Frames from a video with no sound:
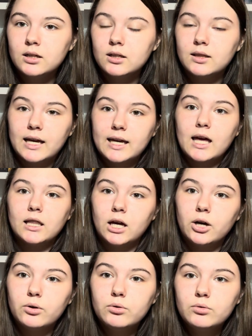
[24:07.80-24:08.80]
Like,
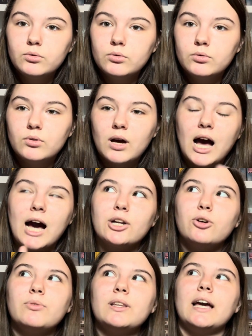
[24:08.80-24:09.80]
hello? I
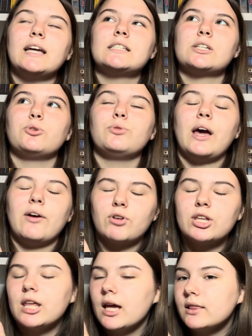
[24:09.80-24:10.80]
don't relate to
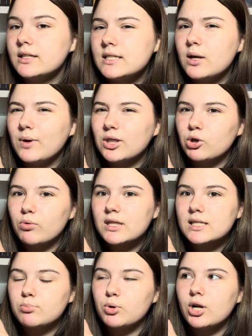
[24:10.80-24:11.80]
everything Lizzie went through in
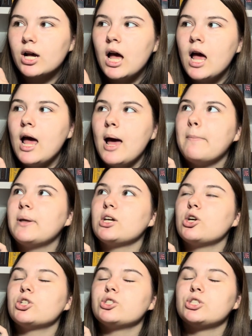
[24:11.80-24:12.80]
this book, but
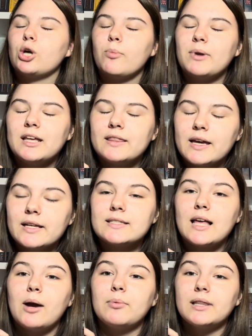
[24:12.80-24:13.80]
there are so many things
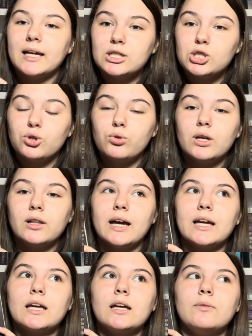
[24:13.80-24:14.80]
that I relate to that,
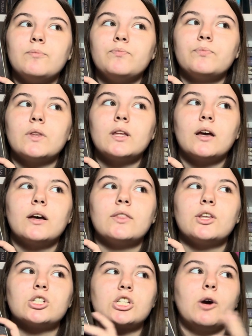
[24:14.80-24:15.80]
like,
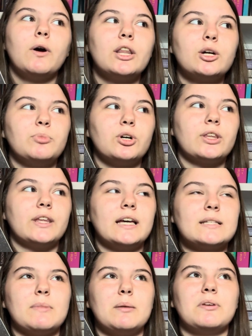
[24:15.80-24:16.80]
there's no other book that
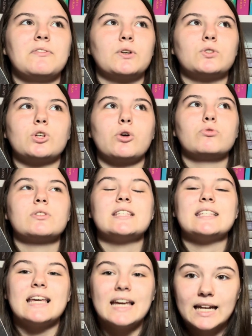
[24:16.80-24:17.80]
has made me feel so
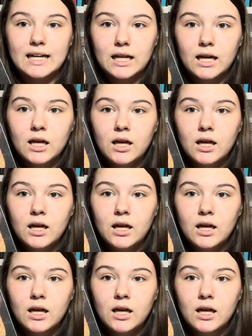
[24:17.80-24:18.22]
seen.